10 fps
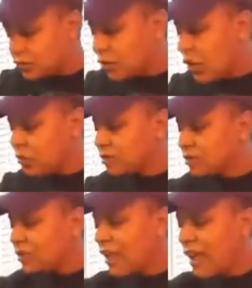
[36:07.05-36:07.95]
don't
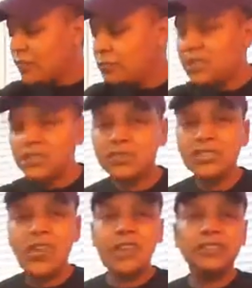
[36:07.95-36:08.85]
really have much of a
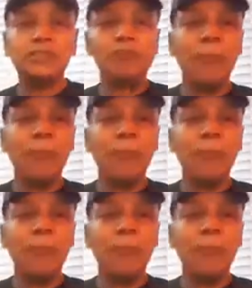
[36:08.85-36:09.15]
taste.